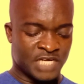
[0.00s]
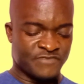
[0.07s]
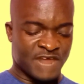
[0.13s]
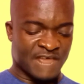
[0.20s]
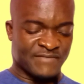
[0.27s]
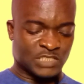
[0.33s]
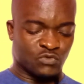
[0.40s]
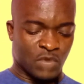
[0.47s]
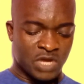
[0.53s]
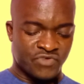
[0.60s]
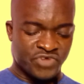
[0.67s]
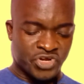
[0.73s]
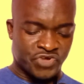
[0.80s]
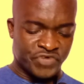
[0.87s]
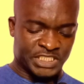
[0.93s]
Drivers were
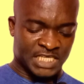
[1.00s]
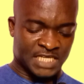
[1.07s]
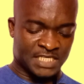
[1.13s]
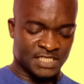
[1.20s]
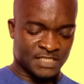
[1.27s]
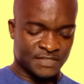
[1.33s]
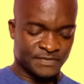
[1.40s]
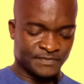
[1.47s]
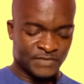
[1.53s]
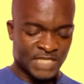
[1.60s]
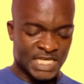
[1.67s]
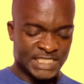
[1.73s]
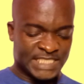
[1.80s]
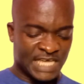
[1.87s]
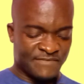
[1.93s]
recruited,
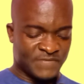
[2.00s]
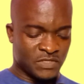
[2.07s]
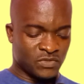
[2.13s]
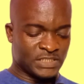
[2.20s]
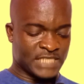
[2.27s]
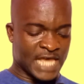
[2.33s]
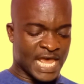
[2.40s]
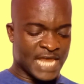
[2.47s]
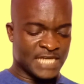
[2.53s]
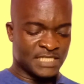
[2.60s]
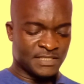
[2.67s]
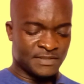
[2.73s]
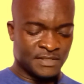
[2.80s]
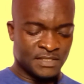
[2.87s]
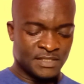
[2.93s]
interviewed,
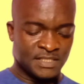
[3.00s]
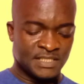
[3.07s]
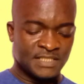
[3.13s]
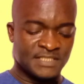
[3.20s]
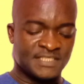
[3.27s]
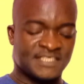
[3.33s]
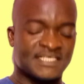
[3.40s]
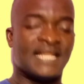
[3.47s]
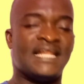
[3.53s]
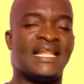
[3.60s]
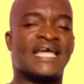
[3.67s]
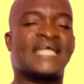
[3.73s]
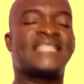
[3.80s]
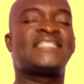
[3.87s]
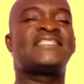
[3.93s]
and
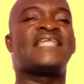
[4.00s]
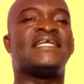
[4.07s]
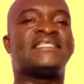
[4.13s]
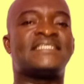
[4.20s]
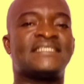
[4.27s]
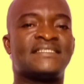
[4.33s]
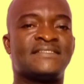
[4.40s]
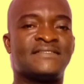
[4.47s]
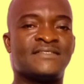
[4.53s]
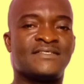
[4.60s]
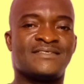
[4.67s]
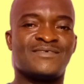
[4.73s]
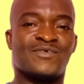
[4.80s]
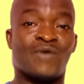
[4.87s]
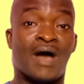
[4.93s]
selected.
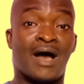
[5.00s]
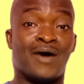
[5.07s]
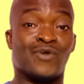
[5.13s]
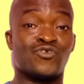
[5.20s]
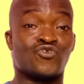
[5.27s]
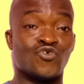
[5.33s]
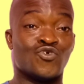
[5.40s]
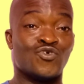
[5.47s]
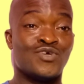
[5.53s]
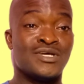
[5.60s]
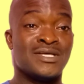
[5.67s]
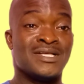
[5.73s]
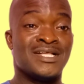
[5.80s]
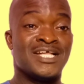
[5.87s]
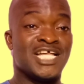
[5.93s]
Wow, so
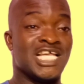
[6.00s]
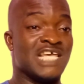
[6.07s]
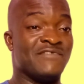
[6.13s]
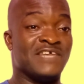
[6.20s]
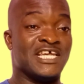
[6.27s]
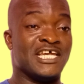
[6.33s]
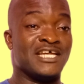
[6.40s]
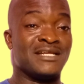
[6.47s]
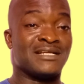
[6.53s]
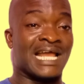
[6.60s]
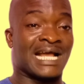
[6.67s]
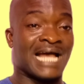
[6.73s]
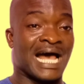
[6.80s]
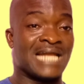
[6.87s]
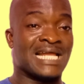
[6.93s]
even
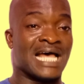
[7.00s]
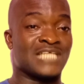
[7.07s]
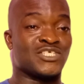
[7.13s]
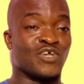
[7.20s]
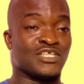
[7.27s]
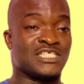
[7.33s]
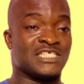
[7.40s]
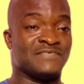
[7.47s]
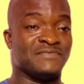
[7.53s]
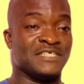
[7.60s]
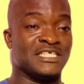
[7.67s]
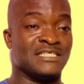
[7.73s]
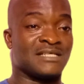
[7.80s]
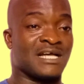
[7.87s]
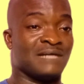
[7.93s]
the card has not
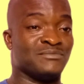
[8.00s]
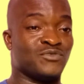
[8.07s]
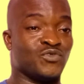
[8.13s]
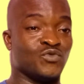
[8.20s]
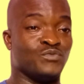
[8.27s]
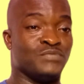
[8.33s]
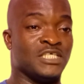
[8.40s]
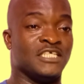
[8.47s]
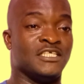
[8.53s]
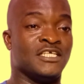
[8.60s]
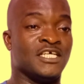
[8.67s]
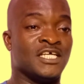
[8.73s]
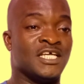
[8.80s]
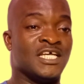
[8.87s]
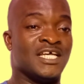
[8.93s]
even come to being.
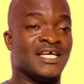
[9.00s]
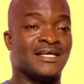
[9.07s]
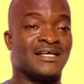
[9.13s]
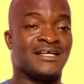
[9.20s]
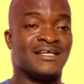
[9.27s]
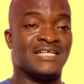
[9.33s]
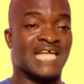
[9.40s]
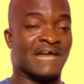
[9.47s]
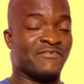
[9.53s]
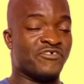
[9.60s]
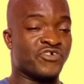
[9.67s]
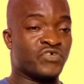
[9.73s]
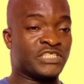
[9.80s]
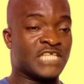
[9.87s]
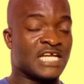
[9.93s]
They have
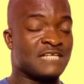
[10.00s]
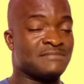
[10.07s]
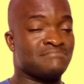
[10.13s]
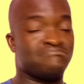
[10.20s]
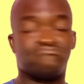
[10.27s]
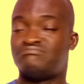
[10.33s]
recruited